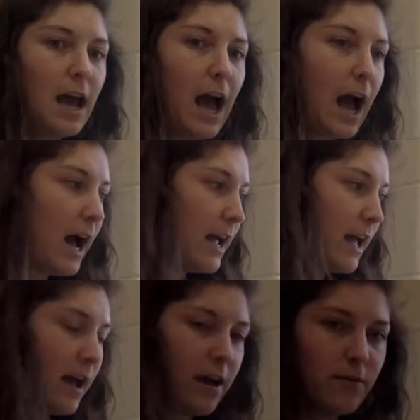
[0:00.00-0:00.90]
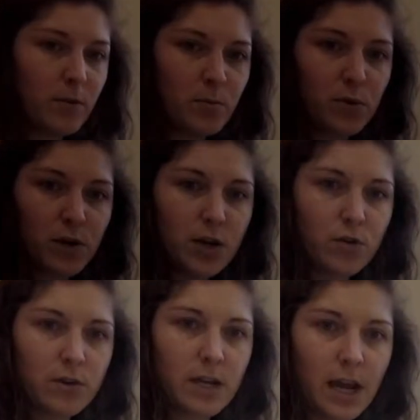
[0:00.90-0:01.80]
I have
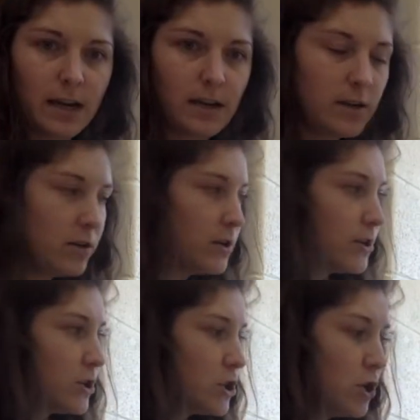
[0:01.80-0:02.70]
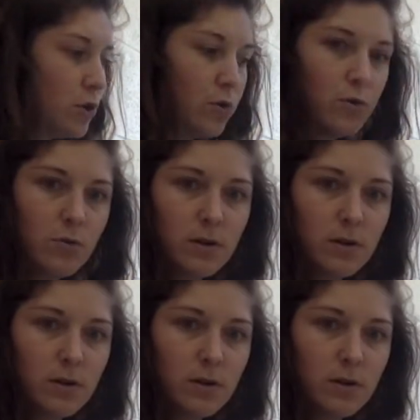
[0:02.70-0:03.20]
pre-created 2